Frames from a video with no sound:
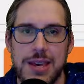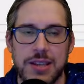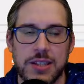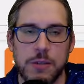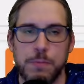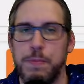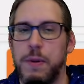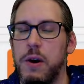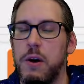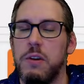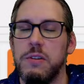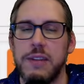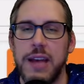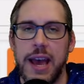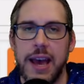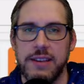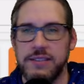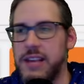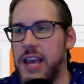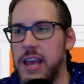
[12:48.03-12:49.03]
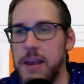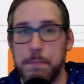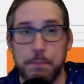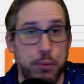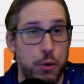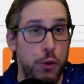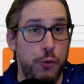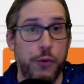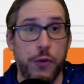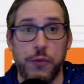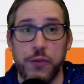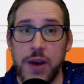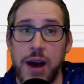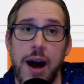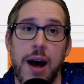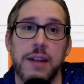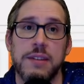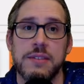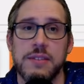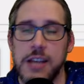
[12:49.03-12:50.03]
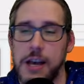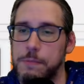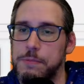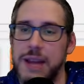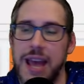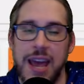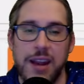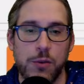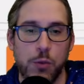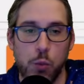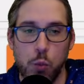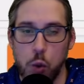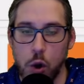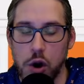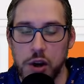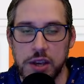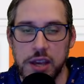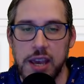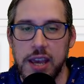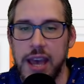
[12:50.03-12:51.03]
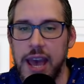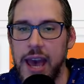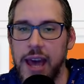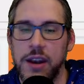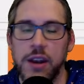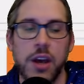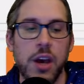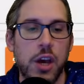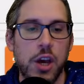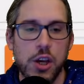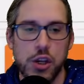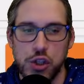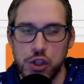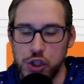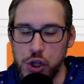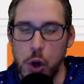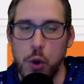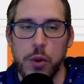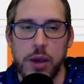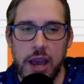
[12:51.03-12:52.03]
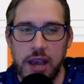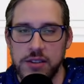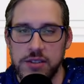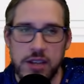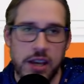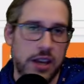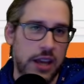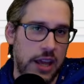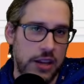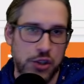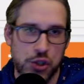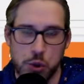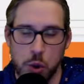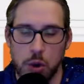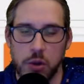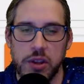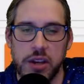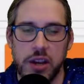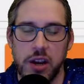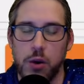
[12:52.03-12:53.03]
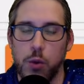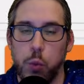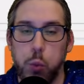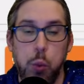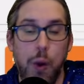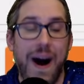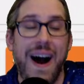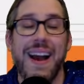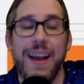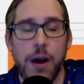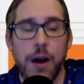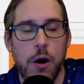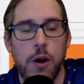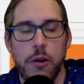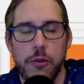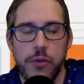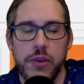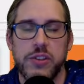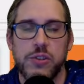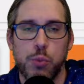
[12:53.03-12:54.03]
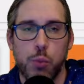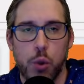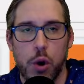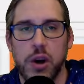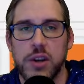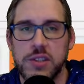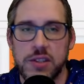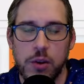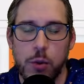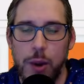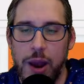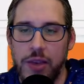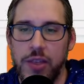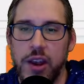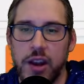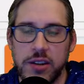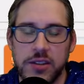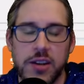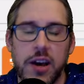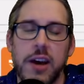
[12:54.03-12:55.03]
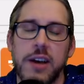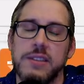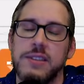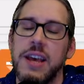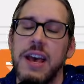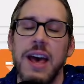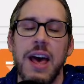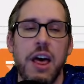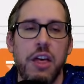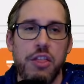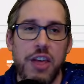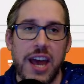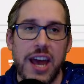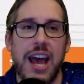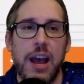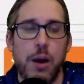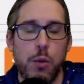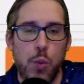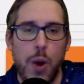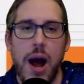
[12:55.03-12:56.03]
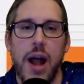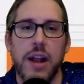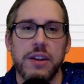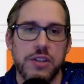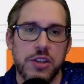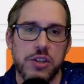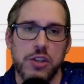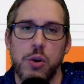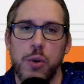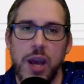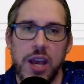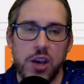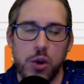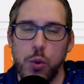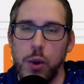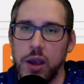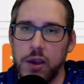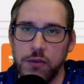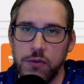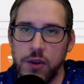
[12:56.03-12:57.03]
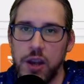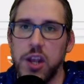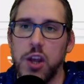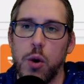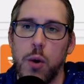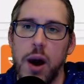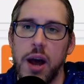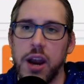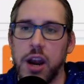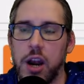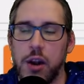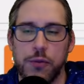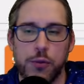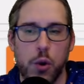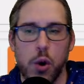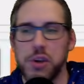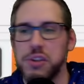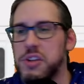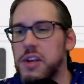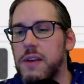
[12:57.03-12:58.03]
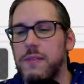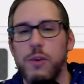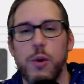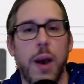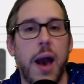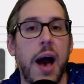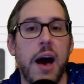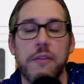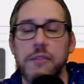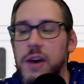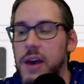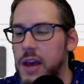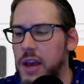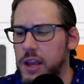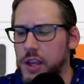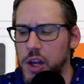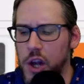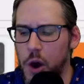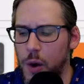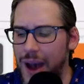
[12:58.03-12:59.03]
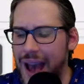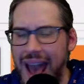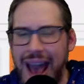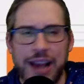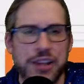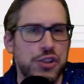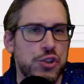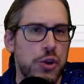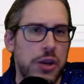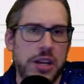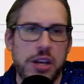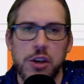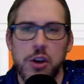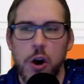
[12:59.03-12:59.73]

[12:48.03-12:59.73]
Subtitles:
build as a proof of concept and working and showcasing and shortly here why all of this works the way that it does, that I wanted to do a quick video on it. And of course, if you have, you know, extra ego